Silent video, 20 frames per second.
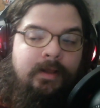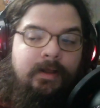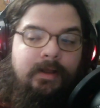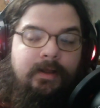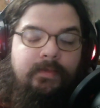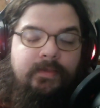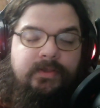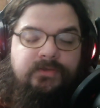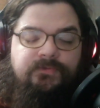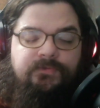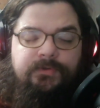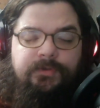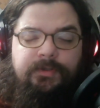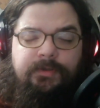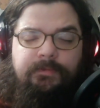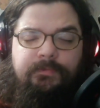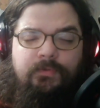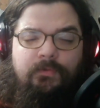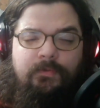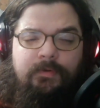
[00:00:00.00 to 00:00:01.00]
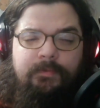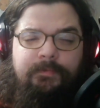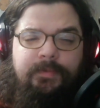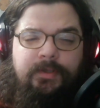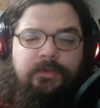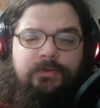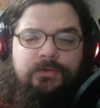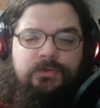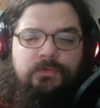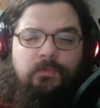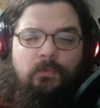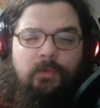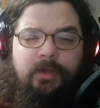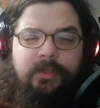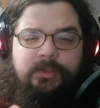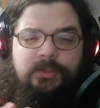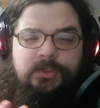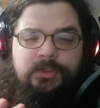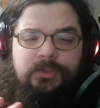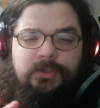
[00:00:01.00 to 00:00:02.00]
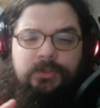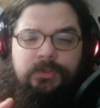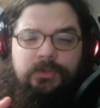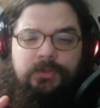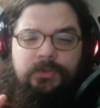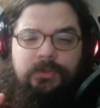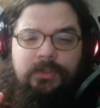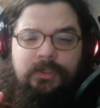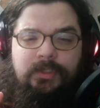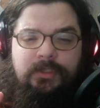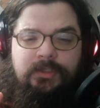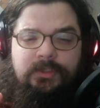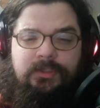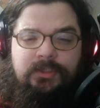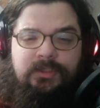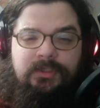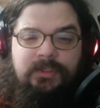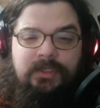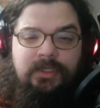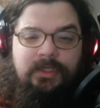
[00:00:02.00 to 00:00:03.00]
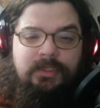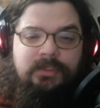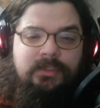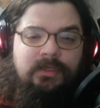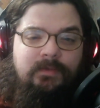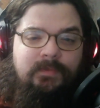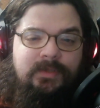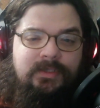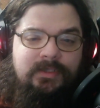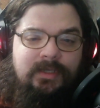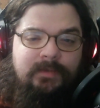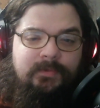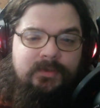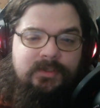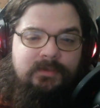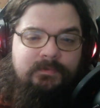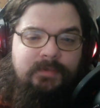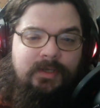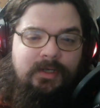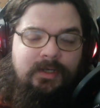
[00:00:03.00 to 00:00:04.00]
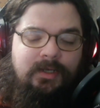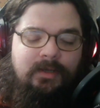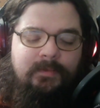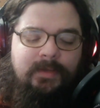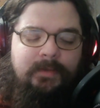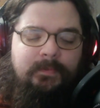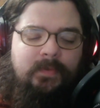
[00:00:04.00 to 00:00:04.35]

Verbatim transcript: And that's really important because once he sees him, he's able to pity him.